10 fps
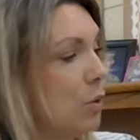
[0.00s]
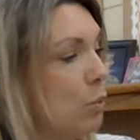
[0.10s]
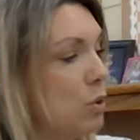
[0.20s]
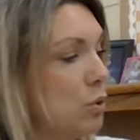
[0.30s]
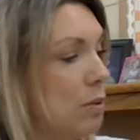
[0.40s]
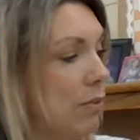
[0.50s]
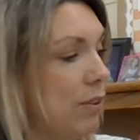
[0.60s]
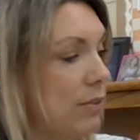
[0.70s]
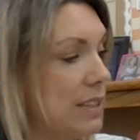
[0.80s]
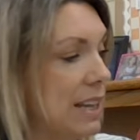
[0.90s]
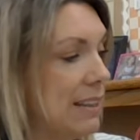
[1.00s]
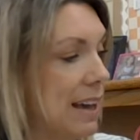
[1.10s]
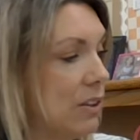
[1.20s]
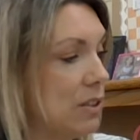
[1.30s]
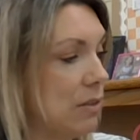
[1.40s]
which would be
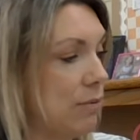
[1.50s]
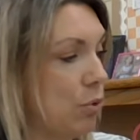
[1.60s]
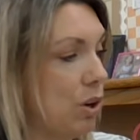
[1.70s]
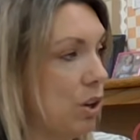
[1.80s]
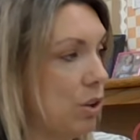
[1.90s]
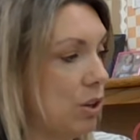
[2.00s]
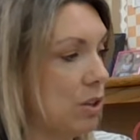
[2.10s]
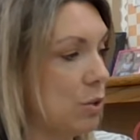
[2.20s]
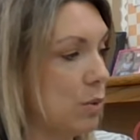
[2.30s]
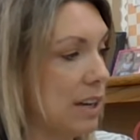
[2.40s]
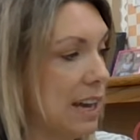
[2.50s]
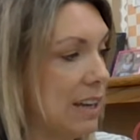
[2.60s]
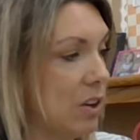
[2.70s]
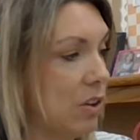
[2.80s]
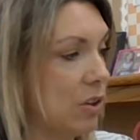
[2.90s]

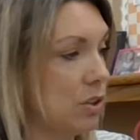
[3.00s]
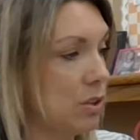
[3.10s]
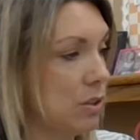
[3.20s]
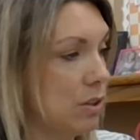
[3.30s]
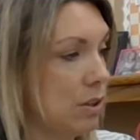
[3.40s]
$15,428.